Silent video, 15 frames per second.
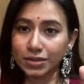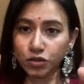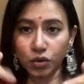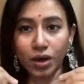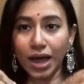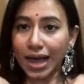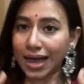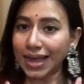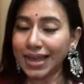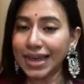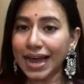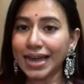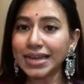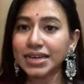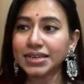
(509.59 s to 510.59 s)
So
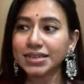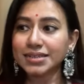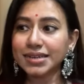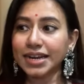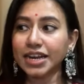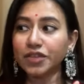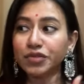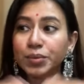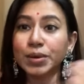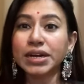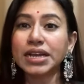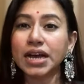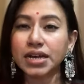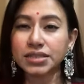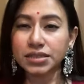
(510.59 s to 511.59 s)
I understand
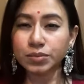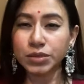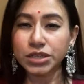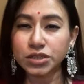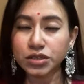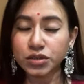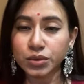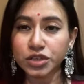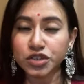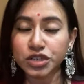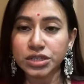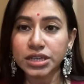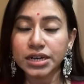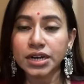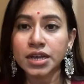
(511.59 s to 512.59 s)
everybody asked me this
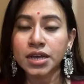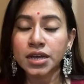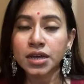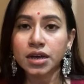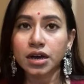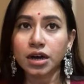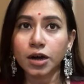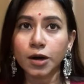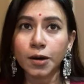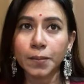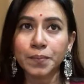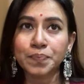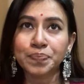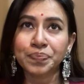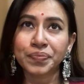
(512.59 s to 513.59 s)
question, that
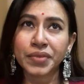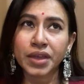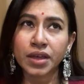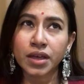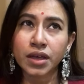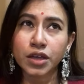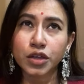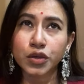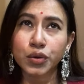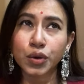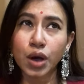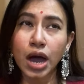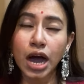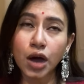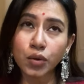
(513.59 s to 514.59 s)

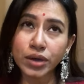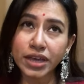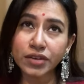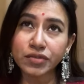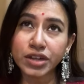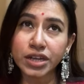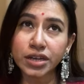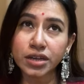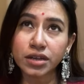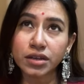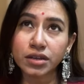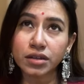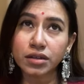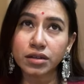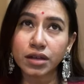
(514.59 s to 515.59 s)
how can we